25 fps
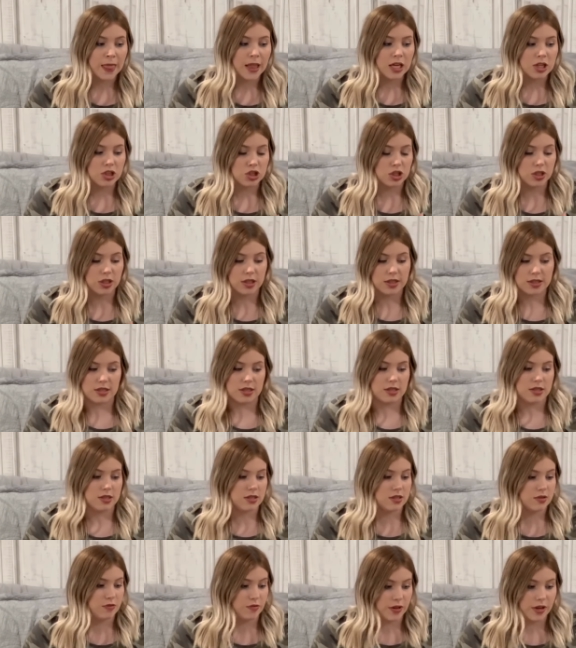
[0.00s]
She
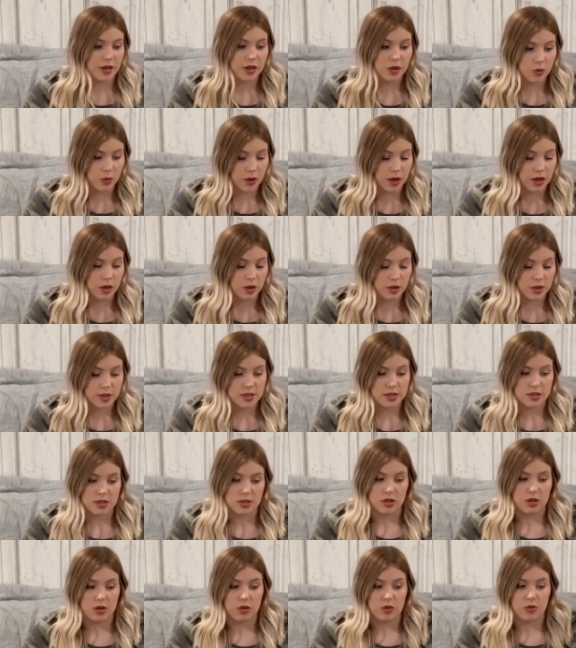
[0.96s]
listens very well, and
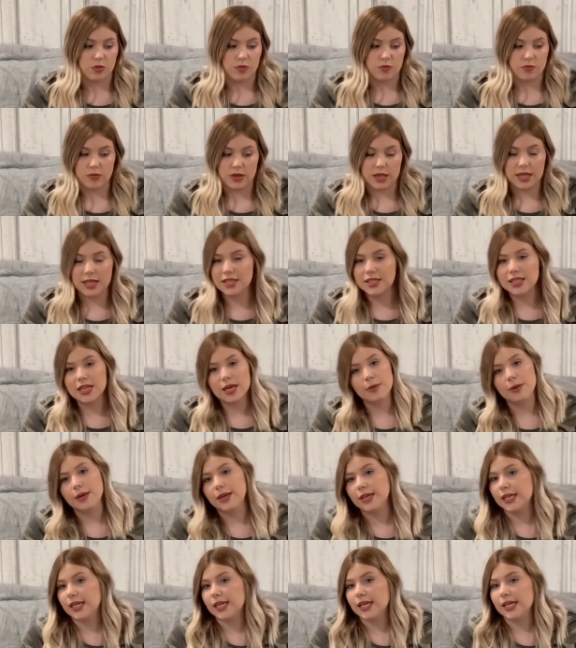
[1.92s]
so anytime I
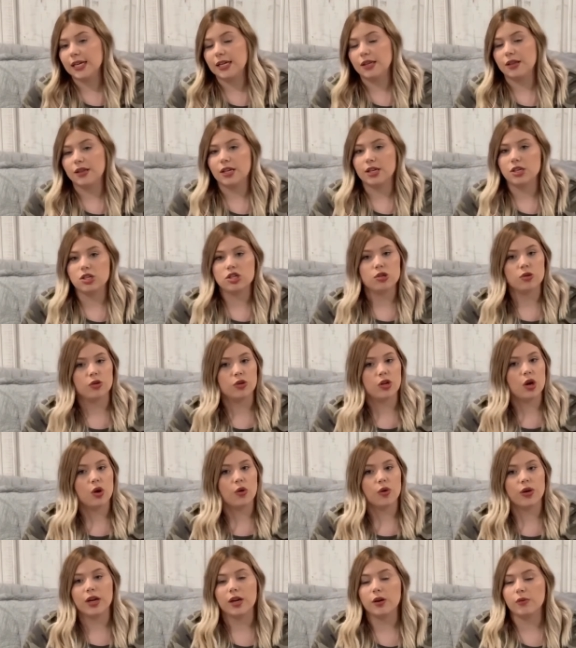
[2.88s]
needed anything, she would go
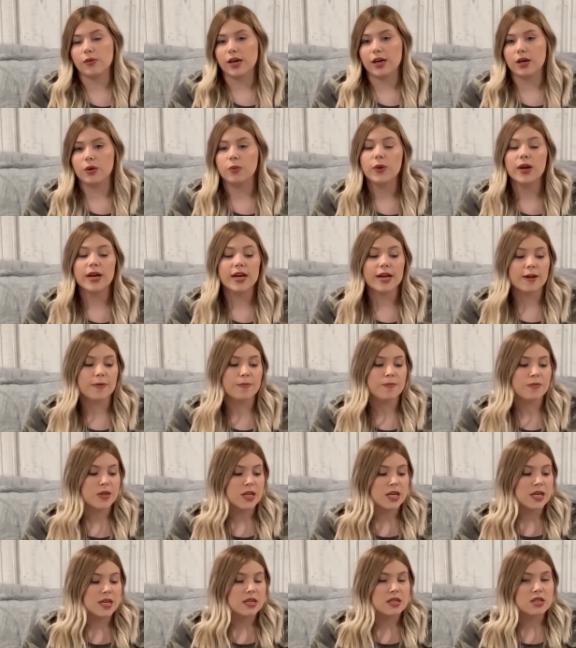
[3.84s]
get it right away.
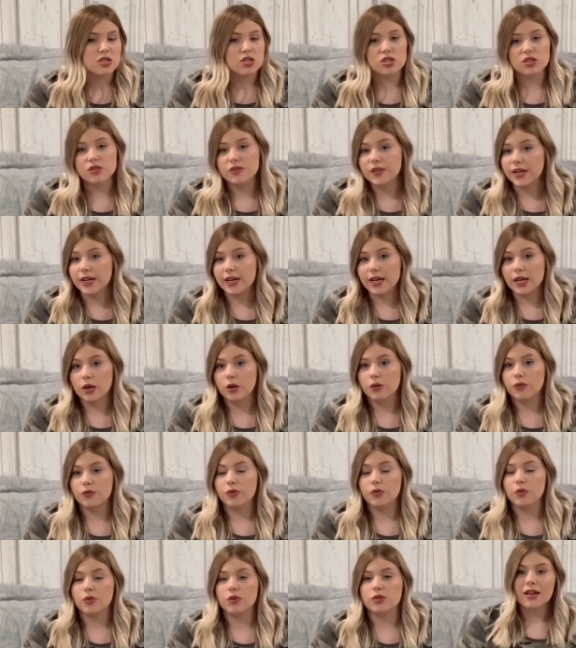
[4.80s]
She was very
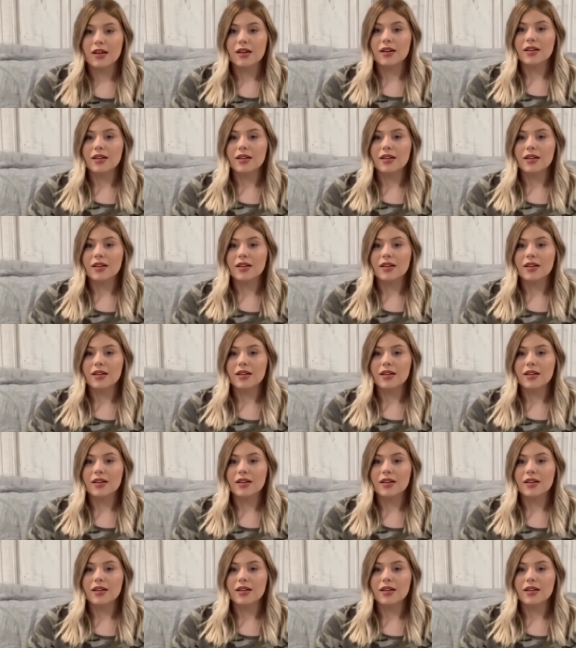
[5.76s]
helpful.